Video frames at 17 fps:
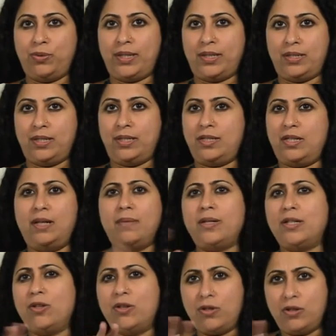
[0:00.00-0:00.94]
etc., and I
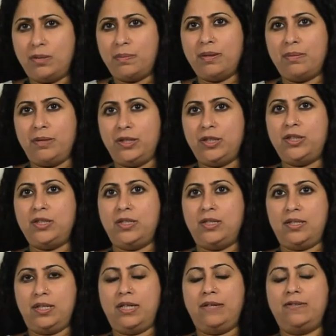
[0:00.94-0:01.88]
mean, got all the
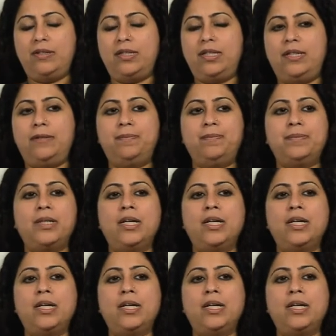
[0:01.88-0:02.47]
permissions and everything.